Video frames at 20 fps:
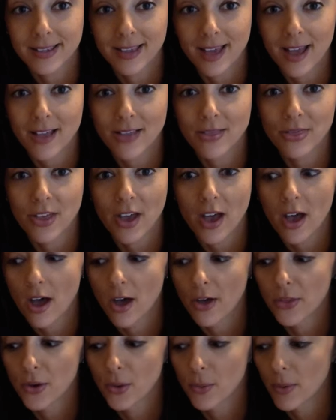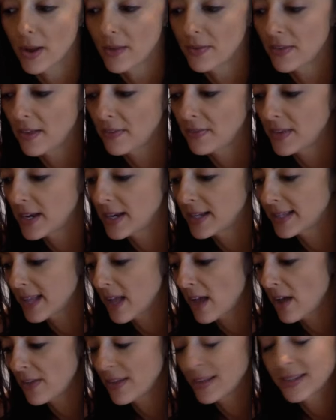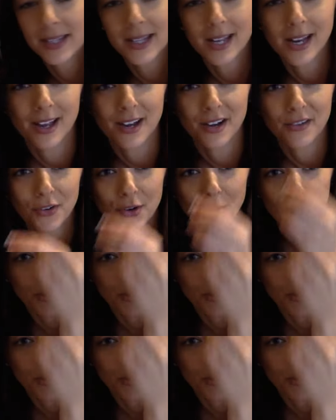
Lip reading: than the other one that they sell. That's the Hannaford